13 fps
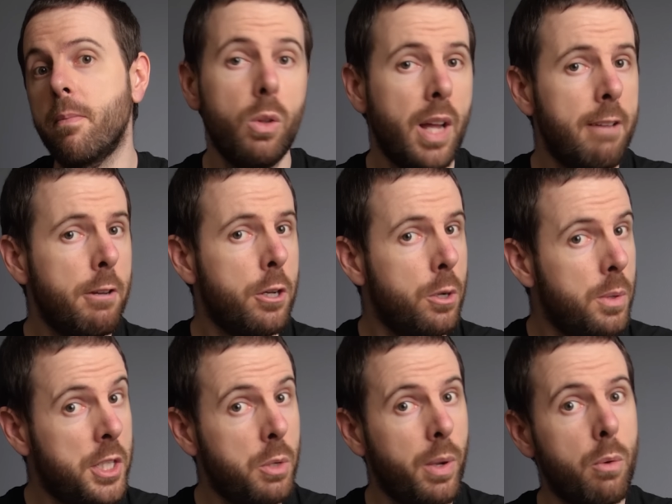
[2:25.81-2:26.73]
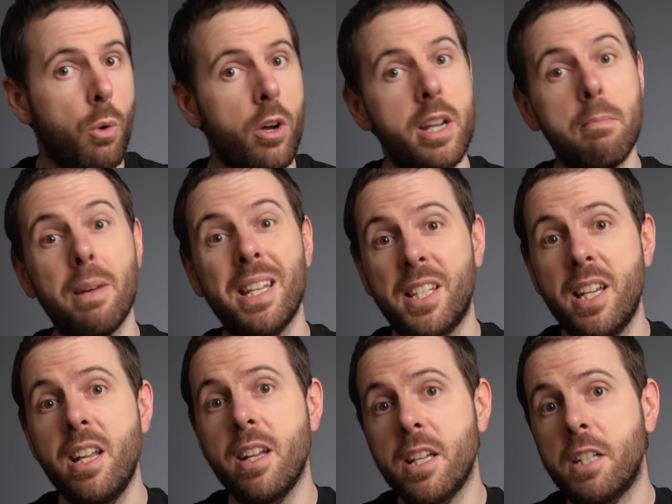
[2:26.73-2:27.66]
I'll cover who is doing what in my
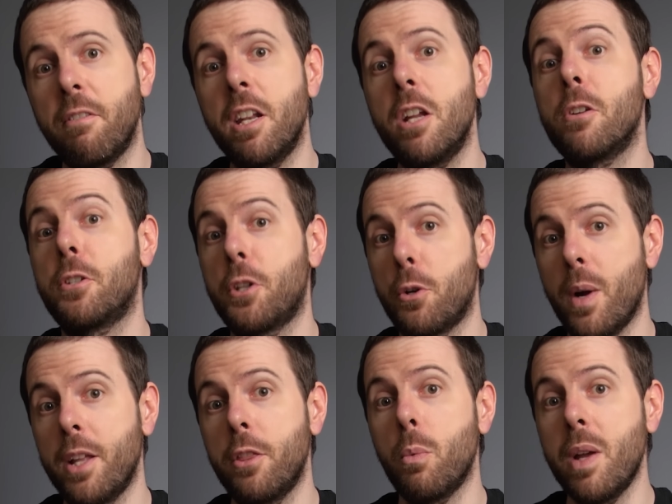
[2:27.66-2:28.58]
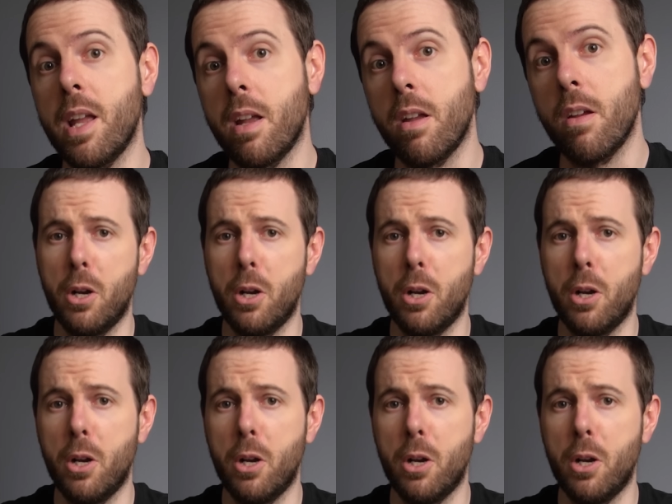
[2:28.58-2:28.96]
CES videos throughout the week.